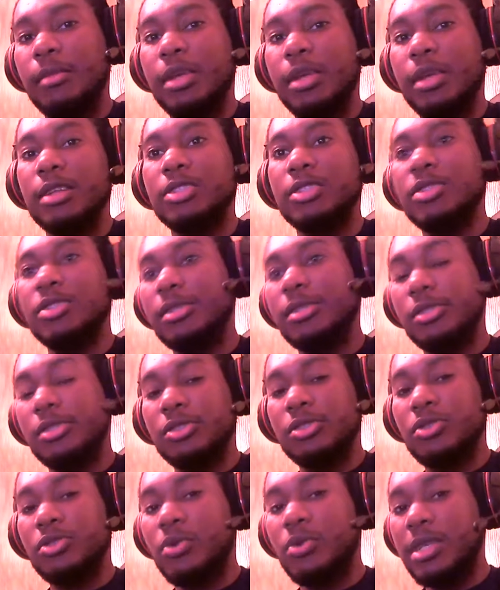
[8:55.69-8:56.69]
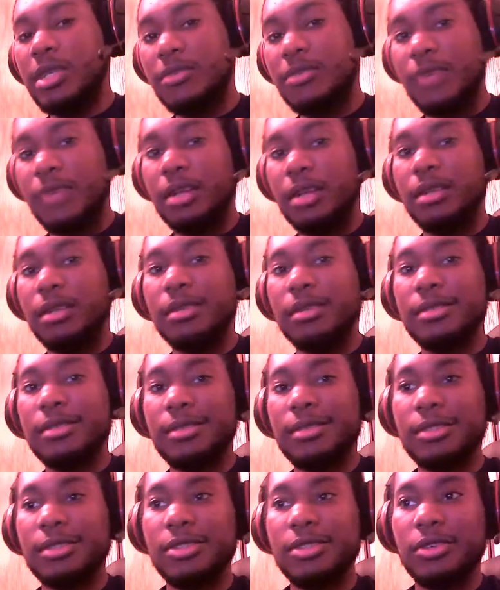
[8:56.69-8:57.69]
and it's just always fun.
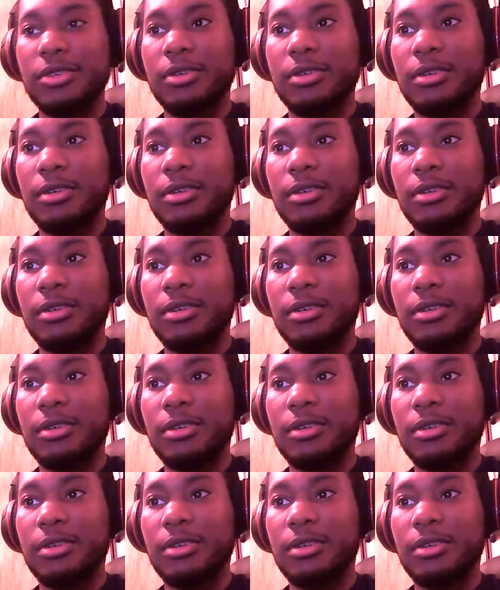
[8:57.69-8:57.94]
So